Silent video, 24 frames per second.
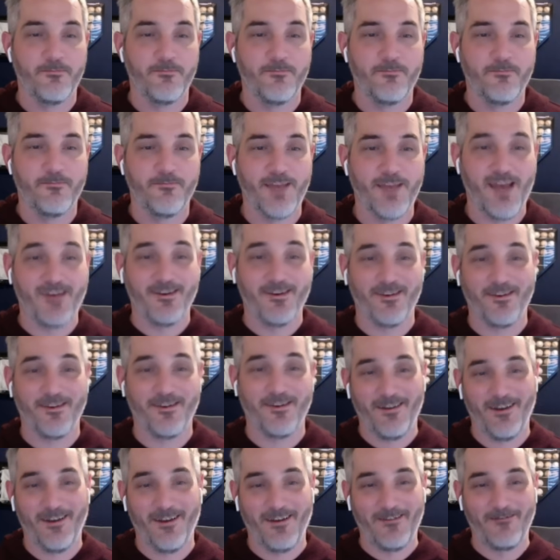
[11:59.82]

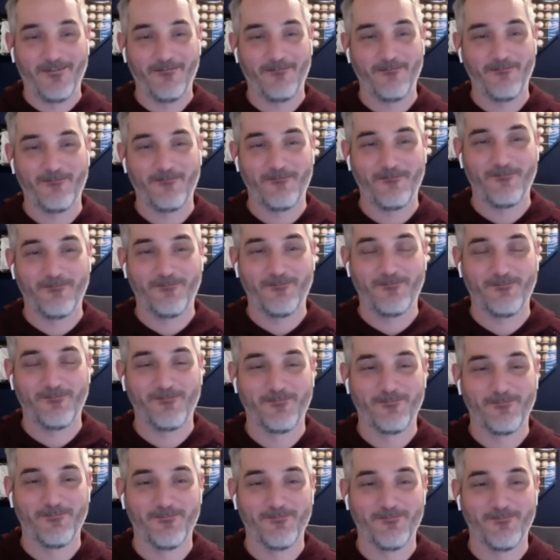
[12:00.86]

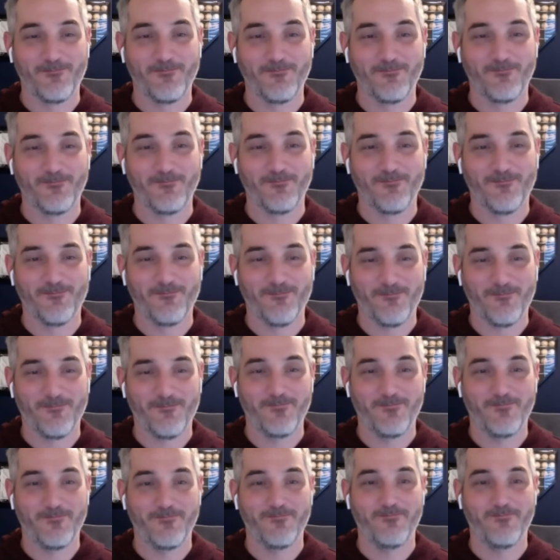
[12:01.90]

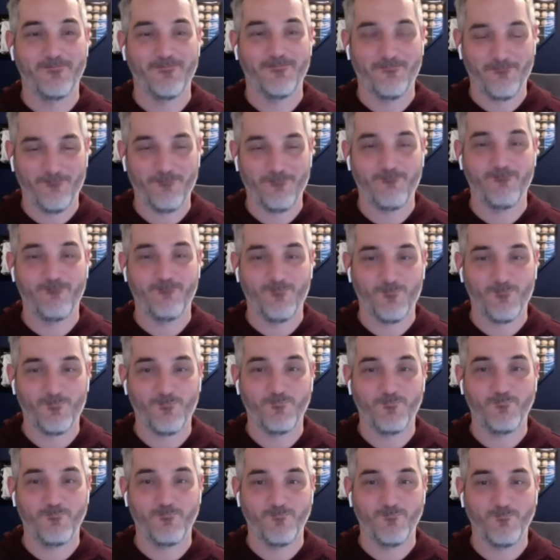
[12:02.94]

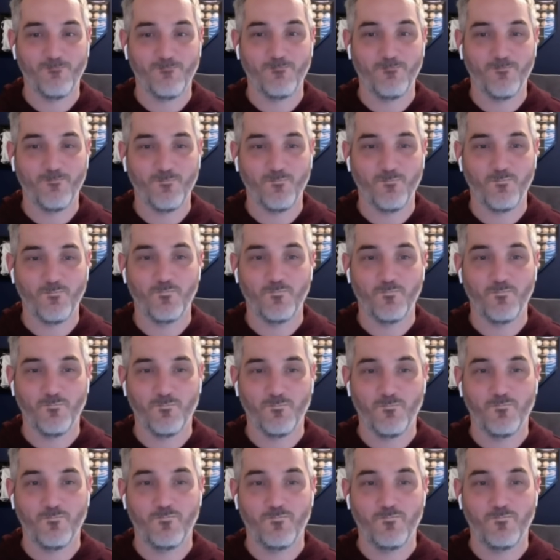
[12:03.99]
This person isn't speaking.